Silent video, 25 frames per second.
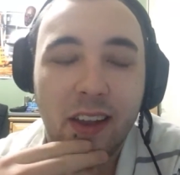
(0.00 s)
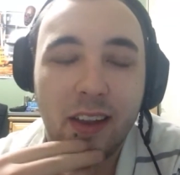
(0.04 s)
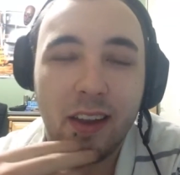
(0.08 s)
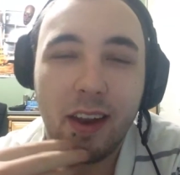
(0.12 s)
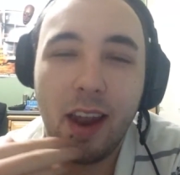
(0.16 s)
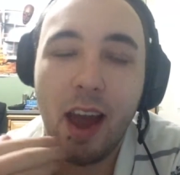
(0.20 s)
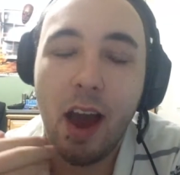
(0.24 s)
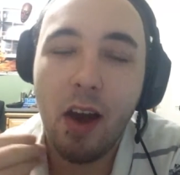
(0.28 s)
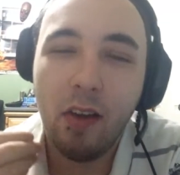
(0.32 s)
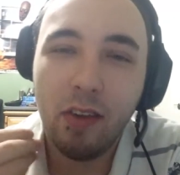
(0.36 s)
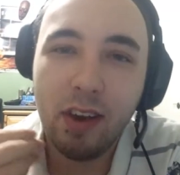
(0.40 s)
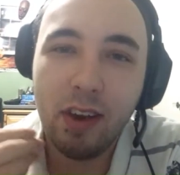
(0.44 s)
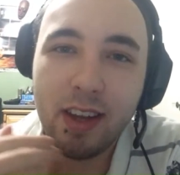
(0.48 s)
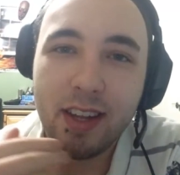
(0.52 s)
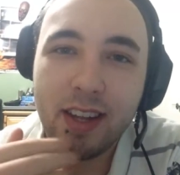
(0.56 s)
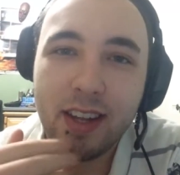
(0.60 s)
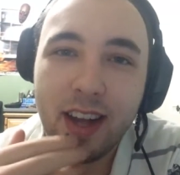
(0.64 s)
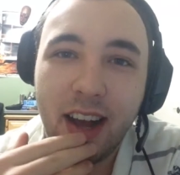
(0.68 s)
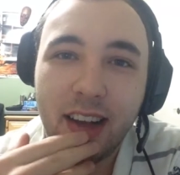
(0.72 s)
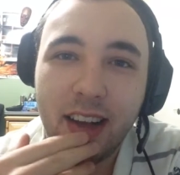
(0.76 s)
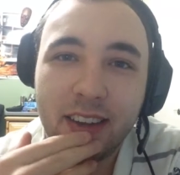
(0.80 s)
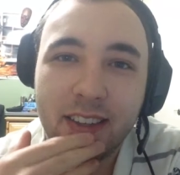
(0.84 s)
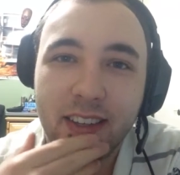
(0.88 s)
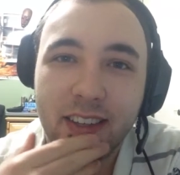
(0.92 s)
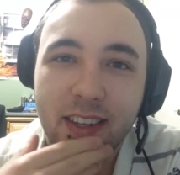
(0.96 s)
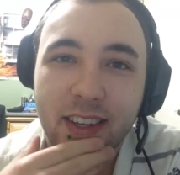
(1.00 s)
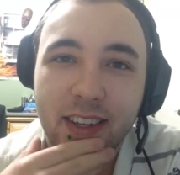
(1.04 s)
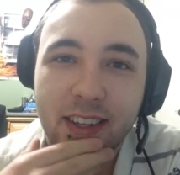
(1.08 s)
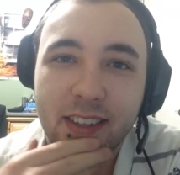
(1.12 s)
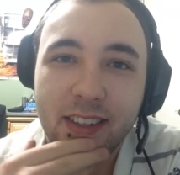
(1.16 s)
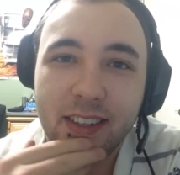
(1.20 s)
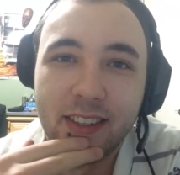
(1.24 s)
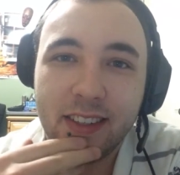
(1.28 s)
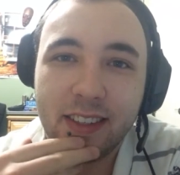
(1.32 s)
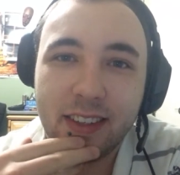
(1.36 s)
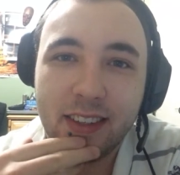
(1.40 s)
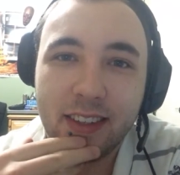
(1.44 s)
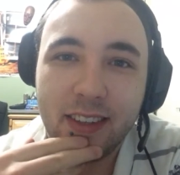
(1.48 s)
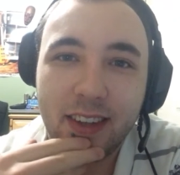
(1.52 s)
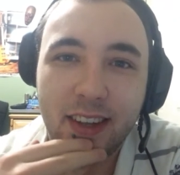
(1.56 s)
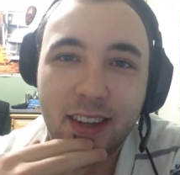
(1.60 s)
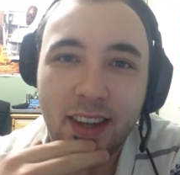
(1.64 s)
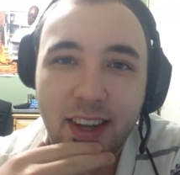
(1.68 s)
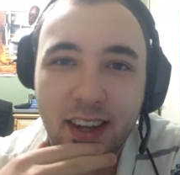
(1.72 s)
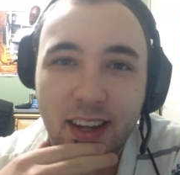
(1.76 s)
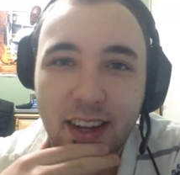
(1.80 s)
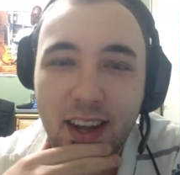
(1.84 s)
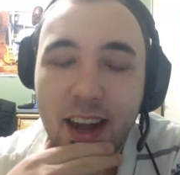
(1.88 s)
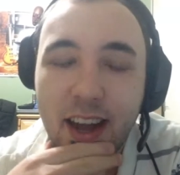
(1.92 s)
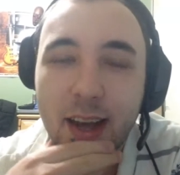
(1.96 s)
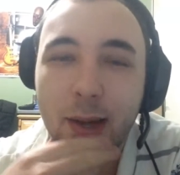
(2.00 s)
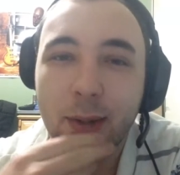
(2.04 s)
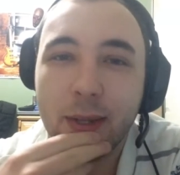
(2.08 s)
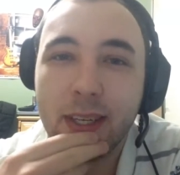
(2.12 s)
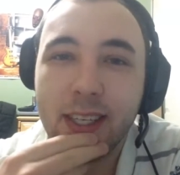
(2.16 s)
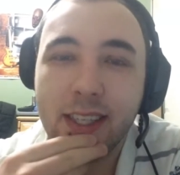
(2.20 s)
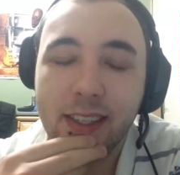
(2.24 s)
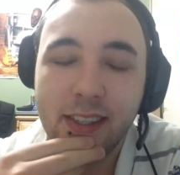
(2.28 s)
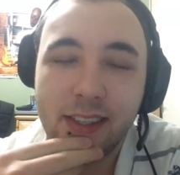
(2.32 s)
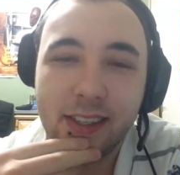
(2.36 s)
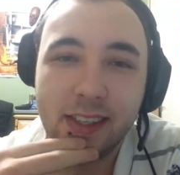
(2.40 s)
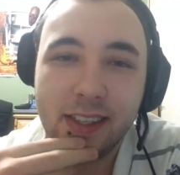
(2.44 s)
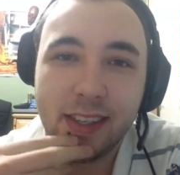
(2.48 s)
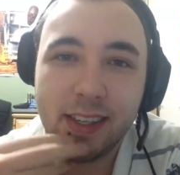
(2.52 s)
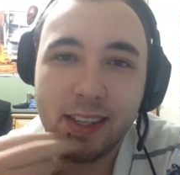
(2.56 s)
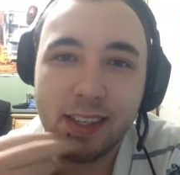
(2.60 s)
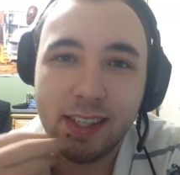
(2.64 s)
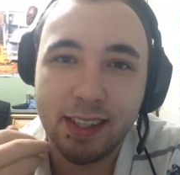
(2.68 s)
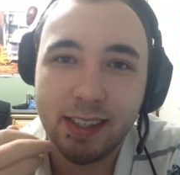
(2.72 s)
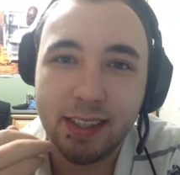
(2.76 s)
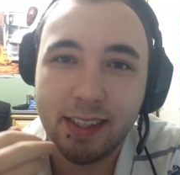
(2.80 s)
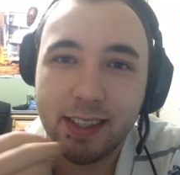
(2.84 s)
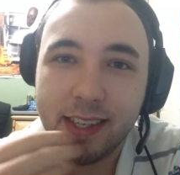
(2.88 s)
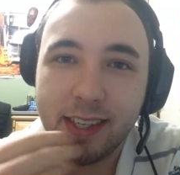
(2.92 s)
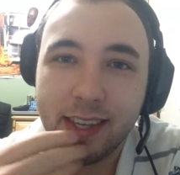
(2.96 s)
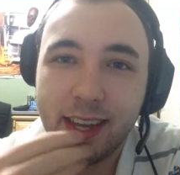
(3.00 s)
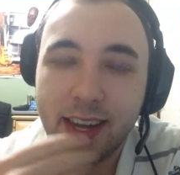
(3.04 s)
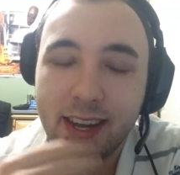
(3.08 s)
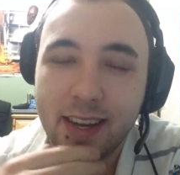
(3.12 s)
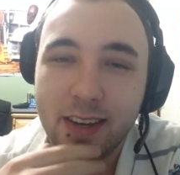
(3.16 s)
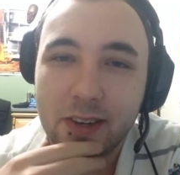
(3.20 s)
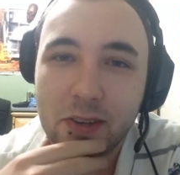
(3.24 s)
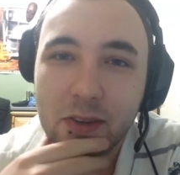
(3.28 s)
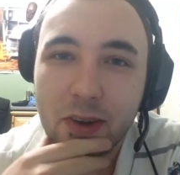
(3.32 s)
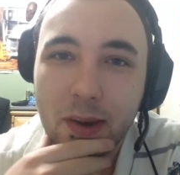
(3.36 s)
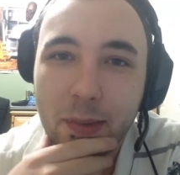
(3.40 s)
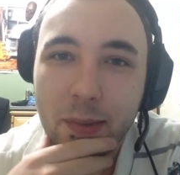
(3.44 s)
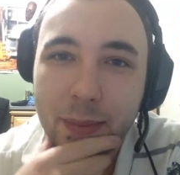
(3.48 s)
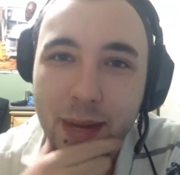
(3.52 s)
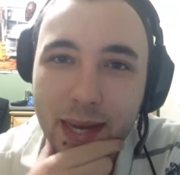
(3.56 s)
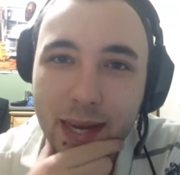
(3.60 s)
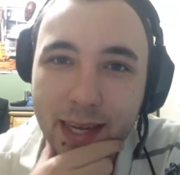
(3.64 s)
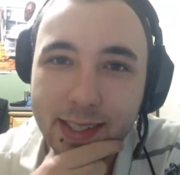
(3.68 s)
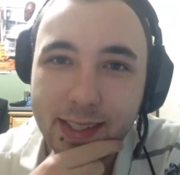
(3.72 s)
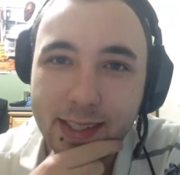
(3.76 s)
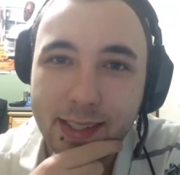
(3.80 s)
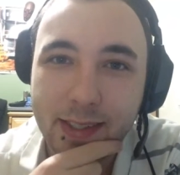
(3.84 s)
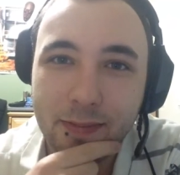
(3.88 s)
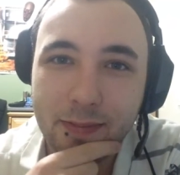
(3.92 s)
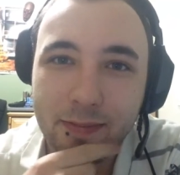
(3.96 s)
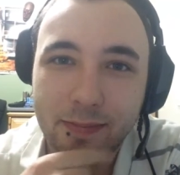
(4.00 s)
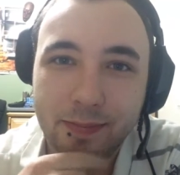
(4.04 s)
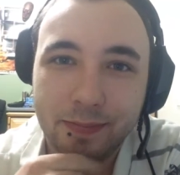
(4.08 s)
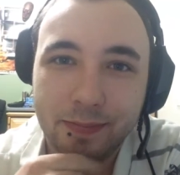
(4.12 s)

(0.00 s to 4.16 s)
Now realizing how easy it is to get into our base,